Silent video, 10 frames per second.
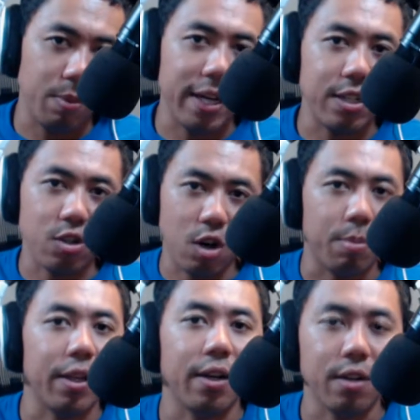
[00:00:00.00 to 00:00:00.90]
by star
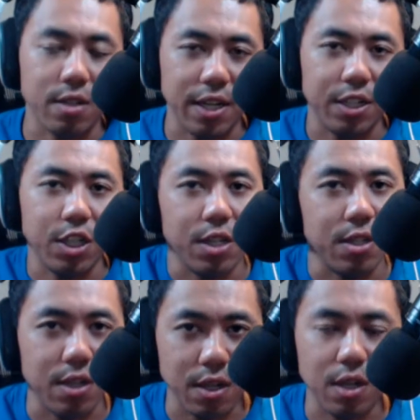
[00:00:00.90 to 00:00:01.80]
players like
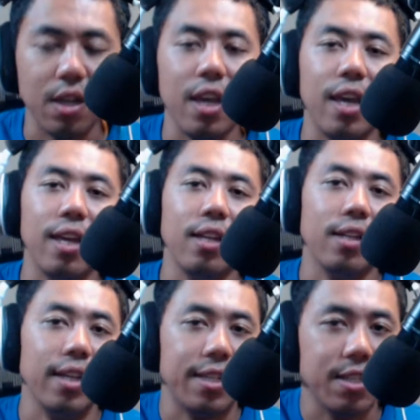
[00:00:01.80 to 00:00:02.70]
Jensen and
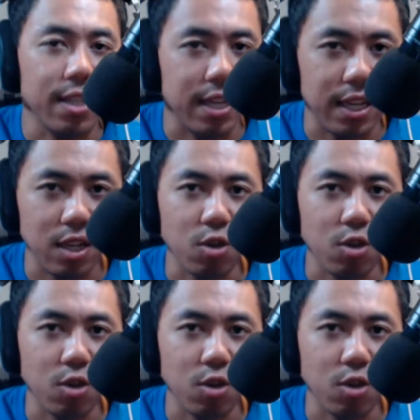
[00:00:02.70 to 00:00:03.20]
like Sneaky,